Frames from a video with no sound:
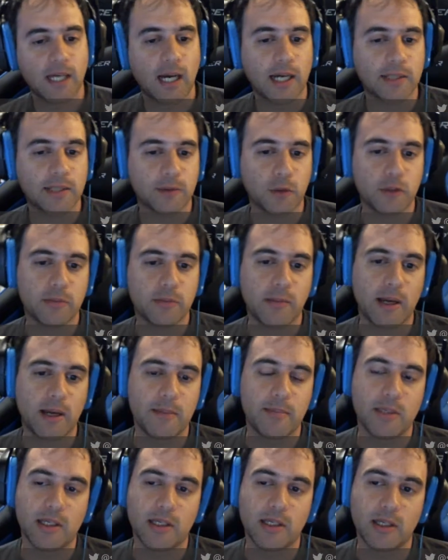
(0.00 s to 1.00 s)
and those
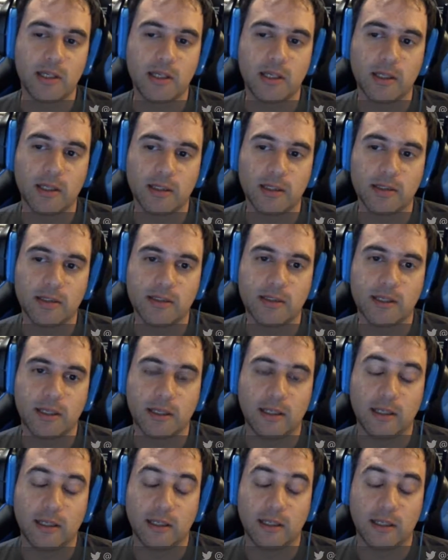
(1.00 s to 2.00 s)
might be
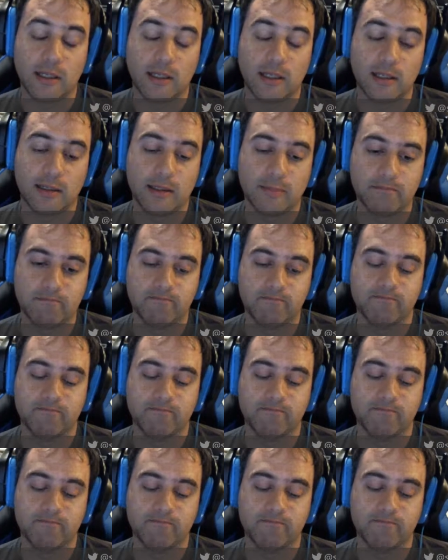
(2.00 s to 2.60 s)
how